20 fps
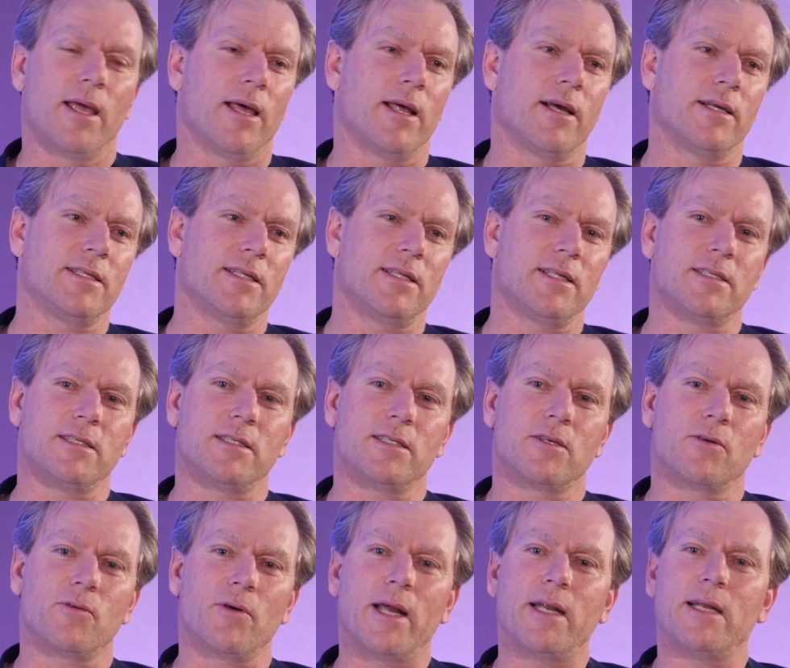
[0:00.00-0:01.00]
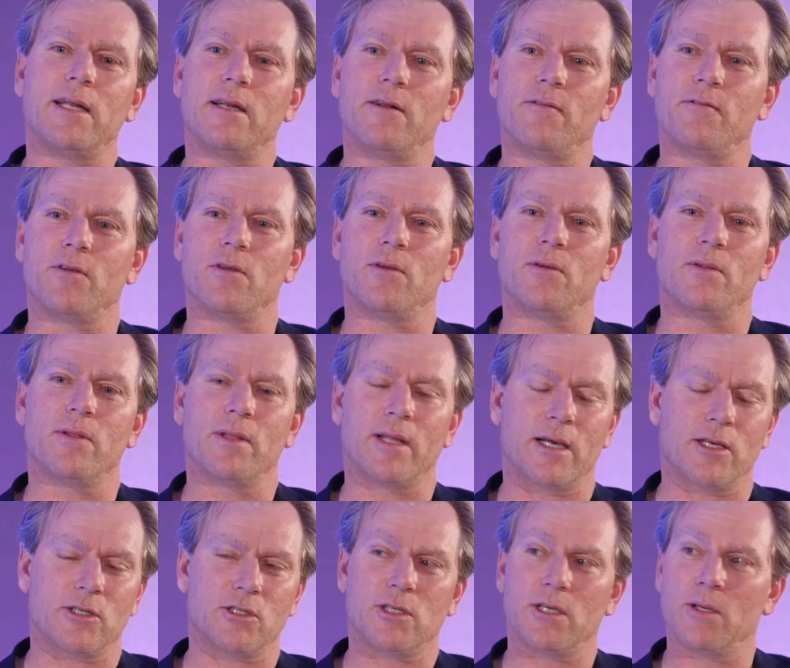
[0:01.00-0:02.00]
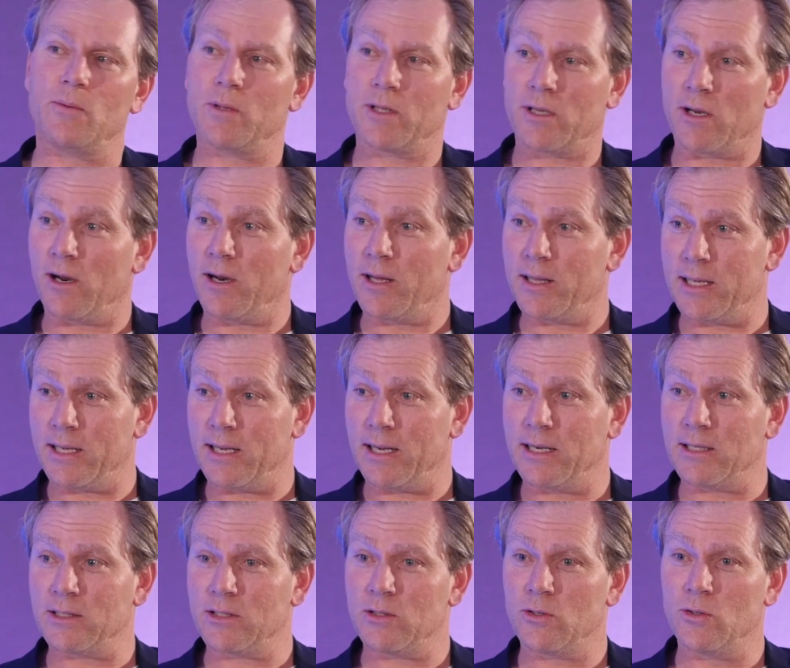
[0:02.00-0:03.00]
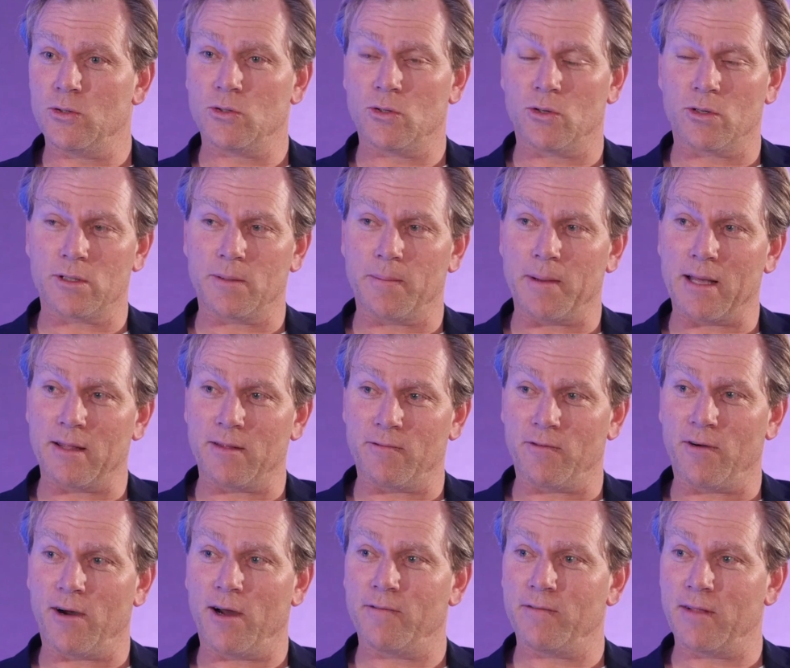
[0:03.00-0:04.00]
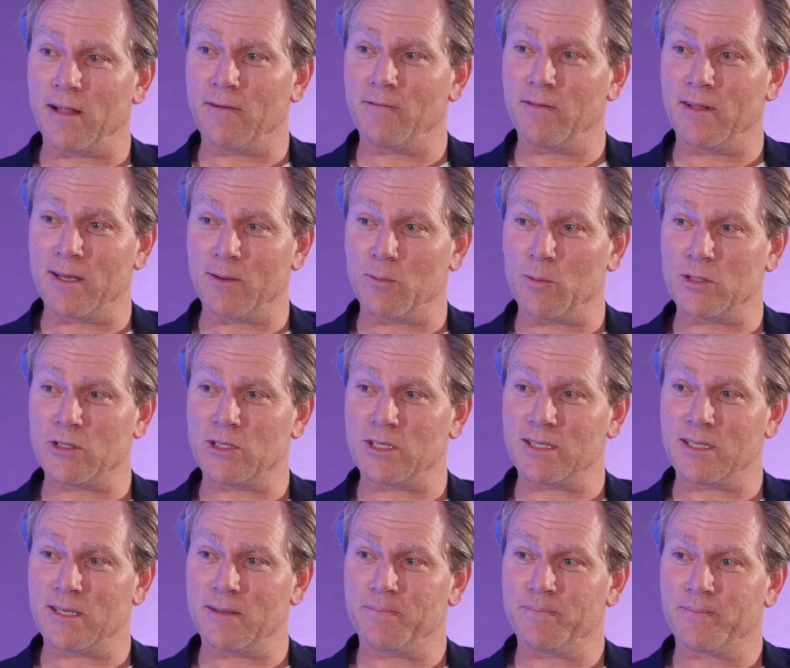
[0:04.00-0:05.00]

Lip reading: And I did this great interview last year with Kylie Hunt, who talked about the 5 love languages.